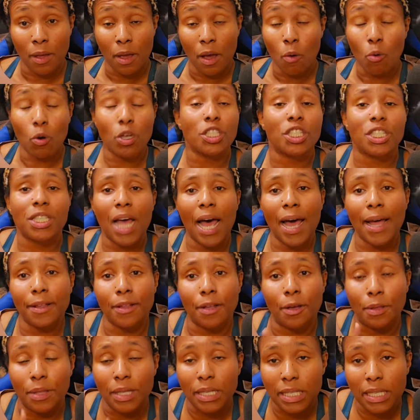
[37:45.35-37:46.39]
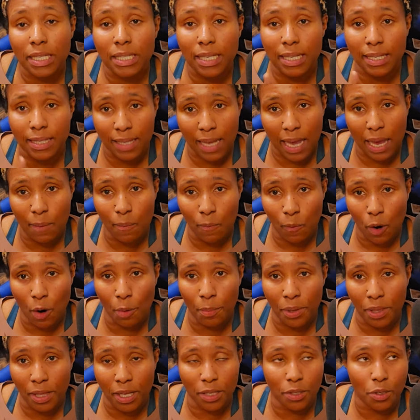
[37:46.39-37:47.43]
Which side note, this is the same
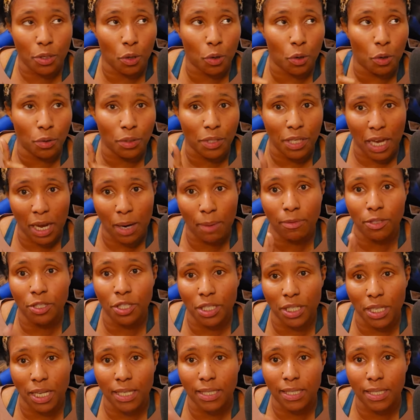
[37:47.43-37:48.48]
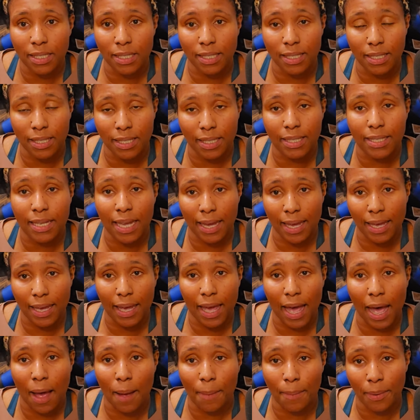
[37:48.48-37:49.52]
woman that told Tamara she needs, needs to take
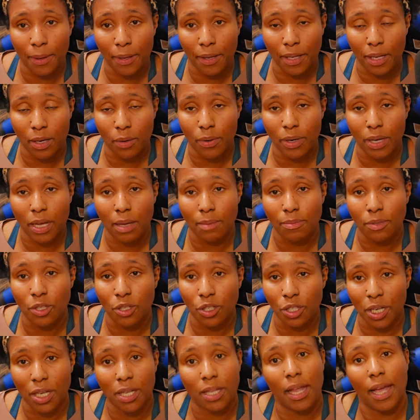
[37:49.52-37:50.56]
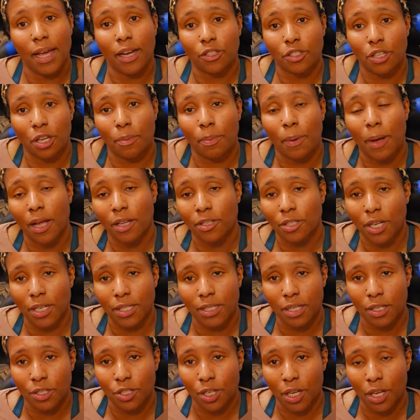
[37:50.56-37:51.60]
accountability when comes to Jen actually apologizes
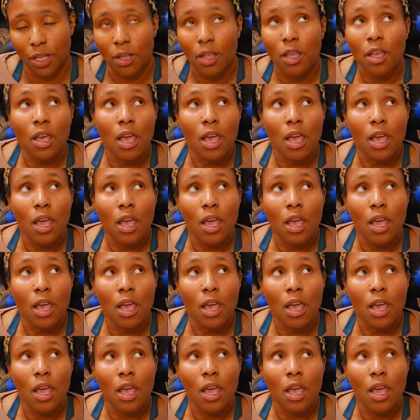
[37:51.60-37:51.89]
to Jen.